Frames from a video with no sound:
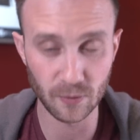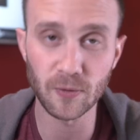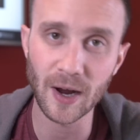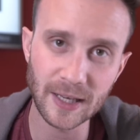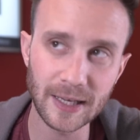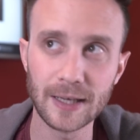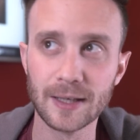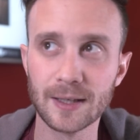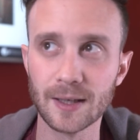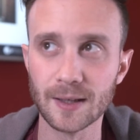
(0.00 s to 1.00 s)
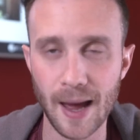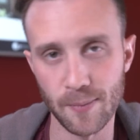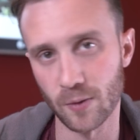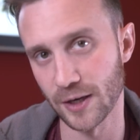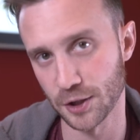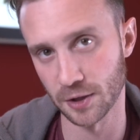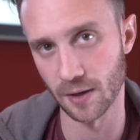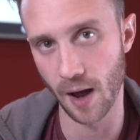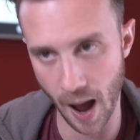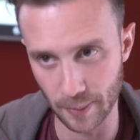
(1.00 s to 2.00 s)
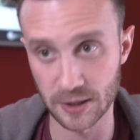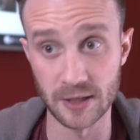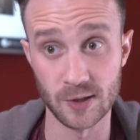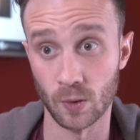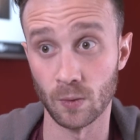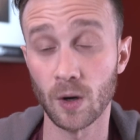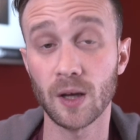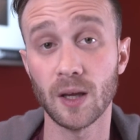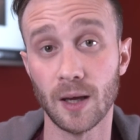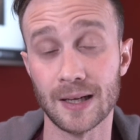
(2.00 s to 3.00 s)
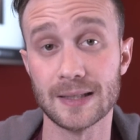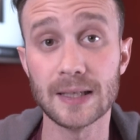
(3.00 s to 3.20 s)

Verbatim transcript: And finally, collaboration options or working in a